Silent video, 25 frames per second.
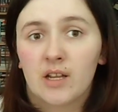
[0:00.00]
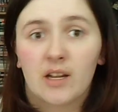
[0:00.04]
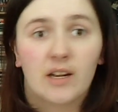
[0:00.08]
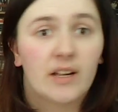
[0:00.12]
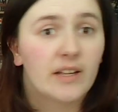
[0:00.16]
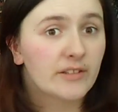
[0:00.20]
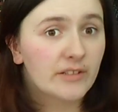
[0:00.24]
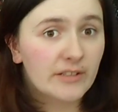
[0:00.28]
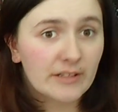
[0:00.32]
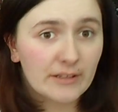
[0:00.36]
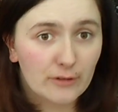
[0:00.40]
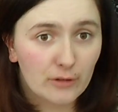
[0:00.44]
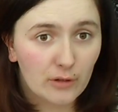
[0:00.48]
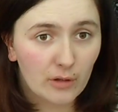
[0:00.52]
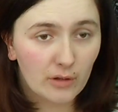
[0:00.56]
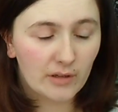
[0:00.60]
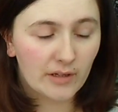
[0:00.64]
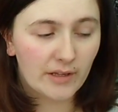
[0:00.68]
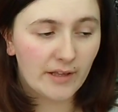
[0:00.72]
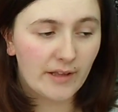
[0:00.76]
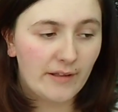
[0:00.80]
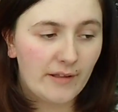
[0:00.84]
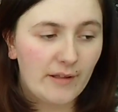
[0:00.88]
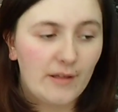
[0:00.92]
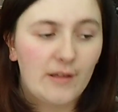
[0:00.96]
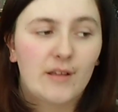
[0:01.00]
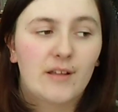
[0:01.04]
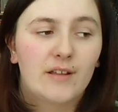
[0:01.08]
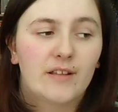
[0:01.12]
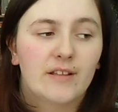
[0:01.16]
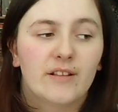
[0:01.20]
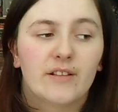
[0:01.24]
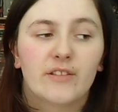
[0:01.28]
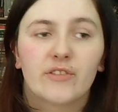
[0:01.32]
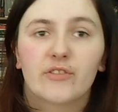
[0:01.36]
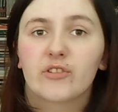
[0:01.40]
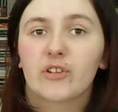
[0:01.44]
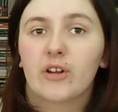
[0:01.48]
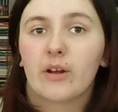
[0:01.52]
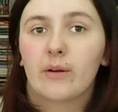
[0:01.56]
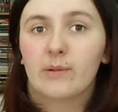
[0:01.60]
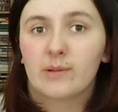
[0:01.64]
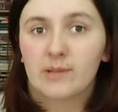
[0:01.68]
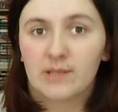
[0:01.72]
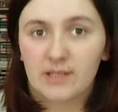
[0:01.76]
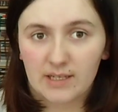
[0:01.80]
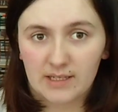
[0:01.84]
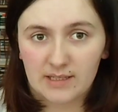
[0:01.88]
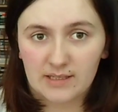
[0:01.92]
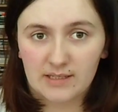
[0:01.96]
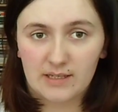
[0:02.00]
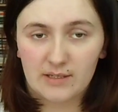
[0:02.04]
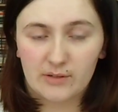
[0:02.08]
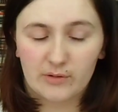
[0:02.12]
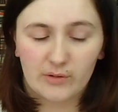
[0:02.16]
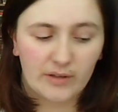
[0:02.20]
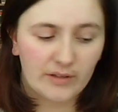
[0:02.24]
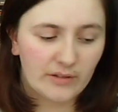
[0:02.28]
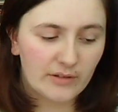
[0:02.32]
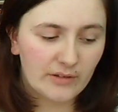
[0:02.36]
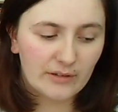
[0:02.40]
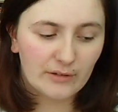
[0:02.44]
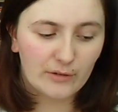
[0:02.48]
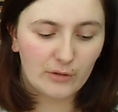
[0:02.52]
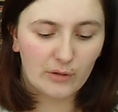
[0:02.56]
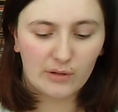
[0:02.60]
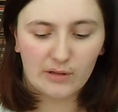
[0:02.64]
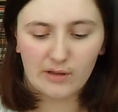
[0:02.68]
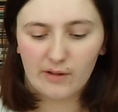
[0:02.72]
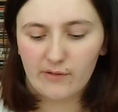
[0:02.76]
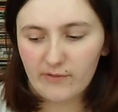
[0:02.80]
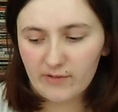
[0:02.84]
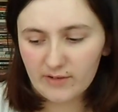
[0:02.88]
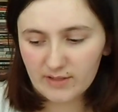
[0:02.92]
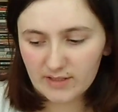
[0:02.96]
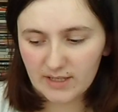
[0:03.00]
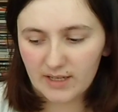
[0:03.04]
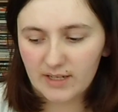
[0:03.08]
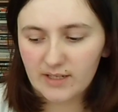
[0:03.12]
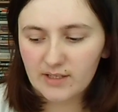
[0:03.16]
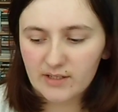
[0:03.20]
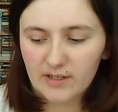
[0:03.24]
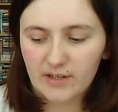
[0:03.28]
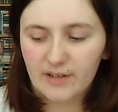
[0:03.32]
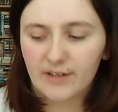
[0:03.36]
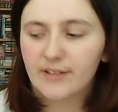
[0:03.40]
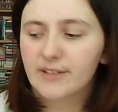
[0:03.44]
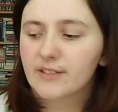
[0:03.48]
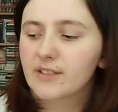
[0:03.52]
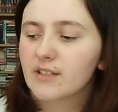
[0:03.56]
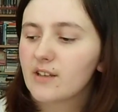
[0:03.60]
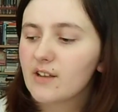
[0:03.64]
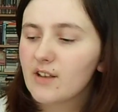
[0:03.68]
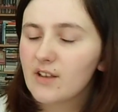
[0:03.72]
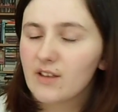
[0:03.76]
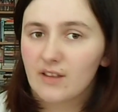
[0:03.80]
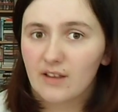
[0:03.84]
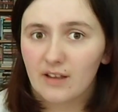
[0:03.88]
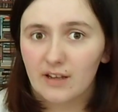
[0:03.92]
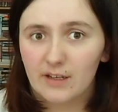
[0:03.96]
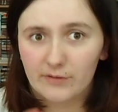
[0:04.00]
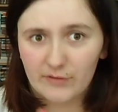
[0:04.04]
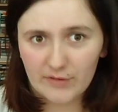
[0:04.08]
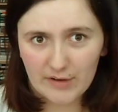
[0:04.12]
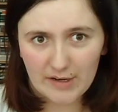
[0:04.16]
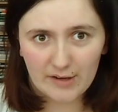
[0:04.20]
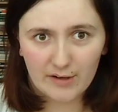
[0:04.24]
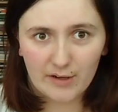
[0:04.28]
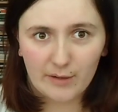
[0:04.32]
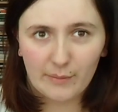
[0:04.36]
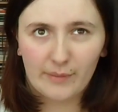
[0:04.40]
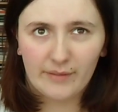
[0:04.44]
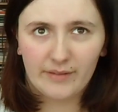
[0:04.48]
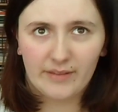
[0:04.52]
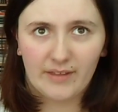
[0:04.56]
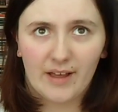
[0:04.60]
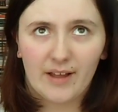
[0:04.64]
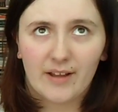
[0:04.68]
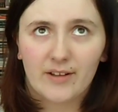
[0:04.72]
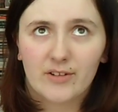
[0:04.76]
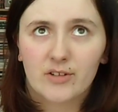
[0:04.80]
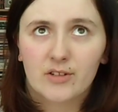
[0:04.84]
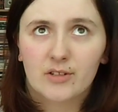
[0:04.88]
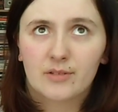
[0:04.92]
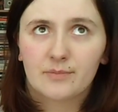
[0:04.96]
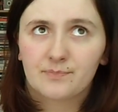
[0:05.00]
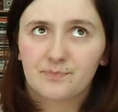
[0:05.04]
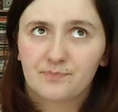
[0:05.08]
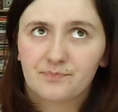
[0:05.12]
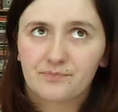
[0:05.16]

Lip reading: And I didn't Google it until I was 16, so I didn't Google it for 6 years. I was very good about that.